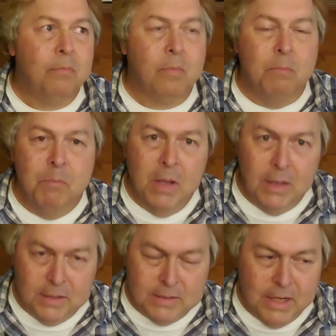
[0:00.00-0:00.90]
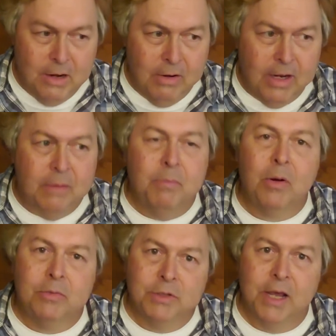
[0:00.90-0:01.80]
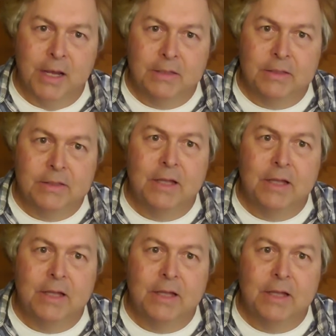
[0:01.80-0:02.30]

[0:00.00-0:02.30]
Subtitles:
military, in most cases,